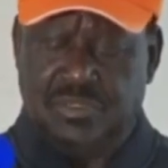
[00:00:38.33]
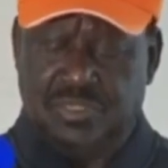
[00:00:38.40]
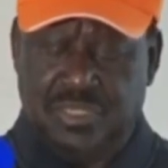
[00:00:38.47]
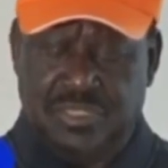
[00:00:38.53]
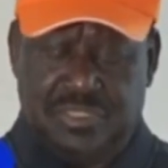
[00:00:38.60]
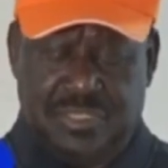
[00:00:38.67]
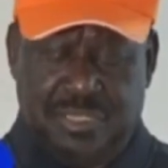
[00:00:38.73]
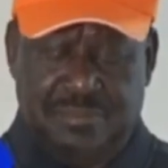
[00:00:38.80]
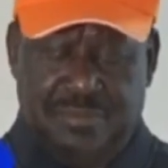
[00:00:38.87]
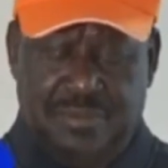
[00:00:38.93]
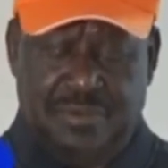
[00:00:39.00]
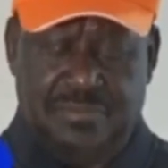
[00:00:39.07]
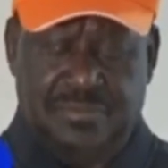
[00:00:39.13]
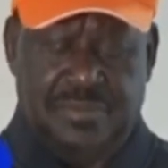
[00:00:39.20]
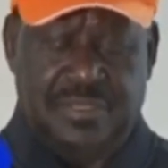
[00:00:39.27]
system
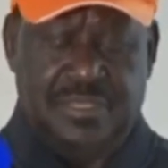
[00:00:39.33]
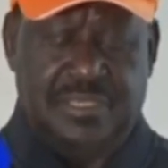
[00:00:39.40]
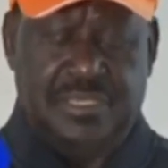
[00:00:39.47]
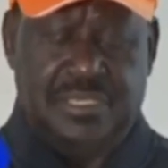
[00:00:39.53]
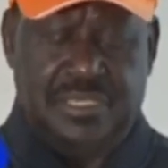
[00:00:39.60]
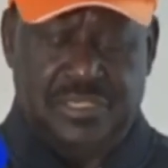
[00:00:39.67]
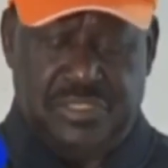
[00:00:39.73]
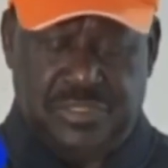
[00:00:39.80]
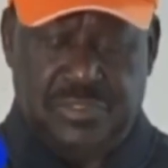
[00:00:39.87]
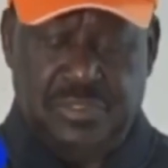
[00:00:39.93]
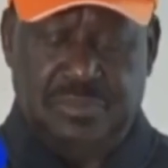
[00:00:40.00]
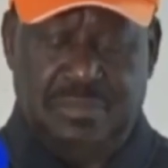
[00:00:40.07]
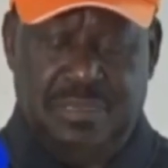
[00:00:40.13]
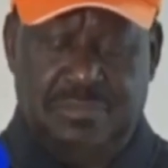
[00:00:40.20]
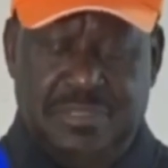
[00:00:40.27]
of
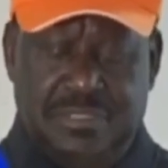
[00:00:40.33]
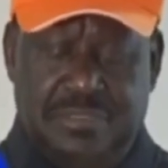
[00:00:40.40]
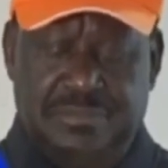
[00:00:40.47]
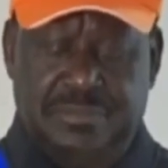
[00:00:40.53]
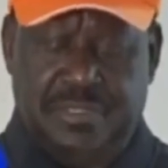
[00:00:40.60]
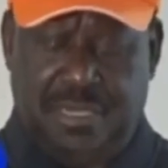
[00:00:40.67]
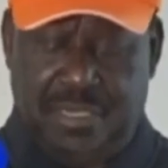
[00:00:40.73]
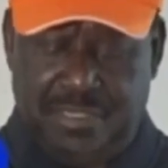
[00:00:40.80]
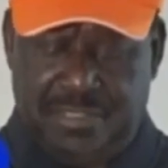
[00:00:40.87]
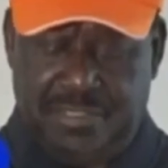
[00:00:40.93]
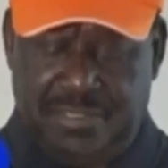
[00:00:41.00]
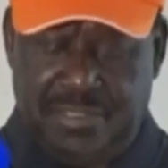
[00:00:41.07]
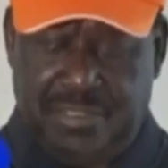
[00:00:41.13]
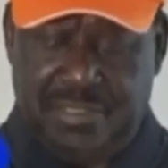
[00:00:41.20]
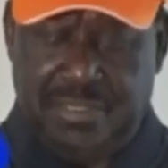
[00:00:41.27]
issuing membership
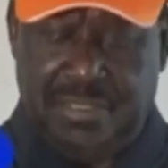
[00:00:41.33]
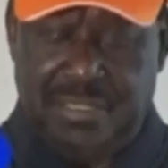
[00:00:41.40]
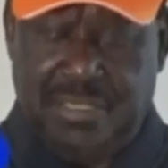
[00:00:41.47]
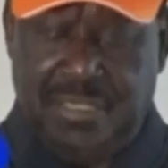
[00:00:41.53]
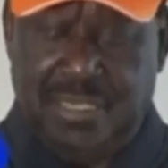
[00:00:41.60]
cards,